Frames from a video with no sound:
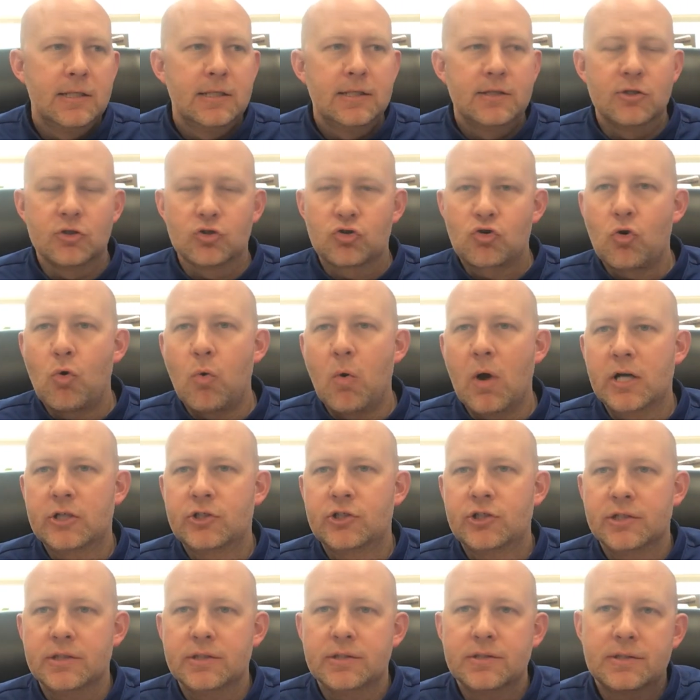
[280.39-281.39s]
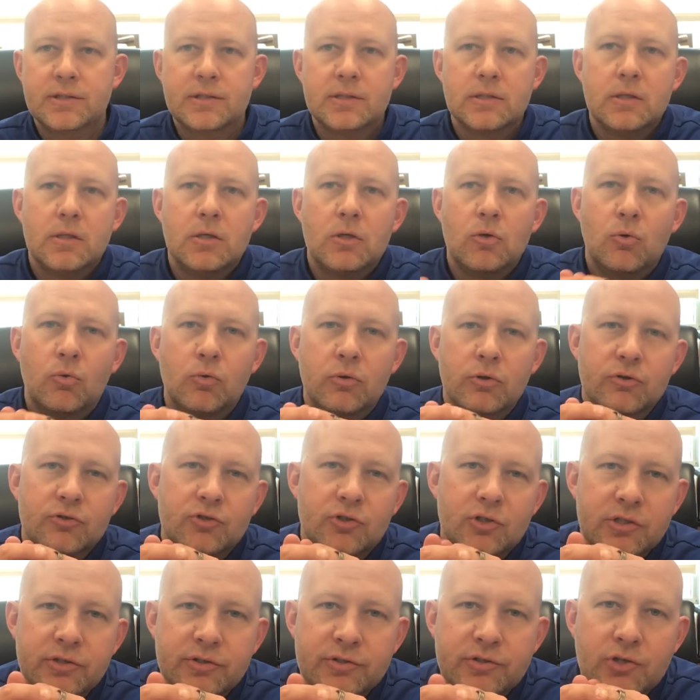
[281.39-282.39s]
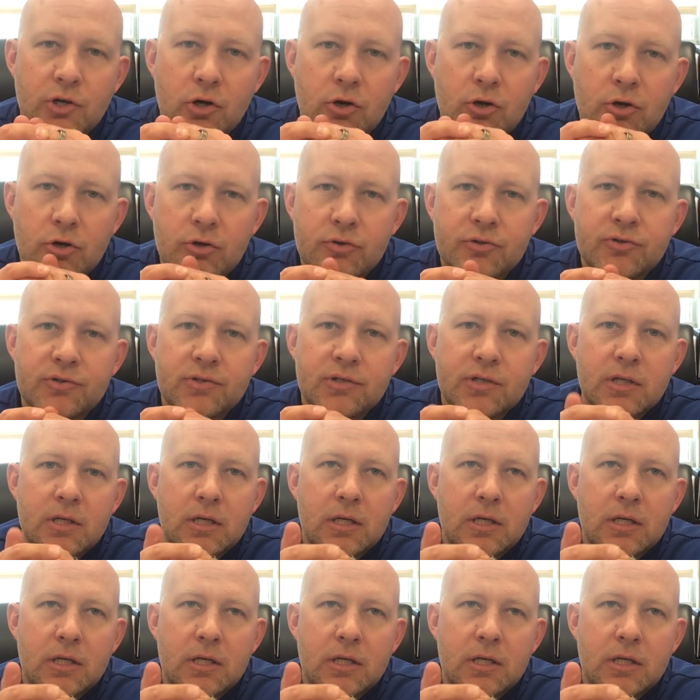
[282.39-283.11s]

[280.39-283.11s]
there's questions or there's concerns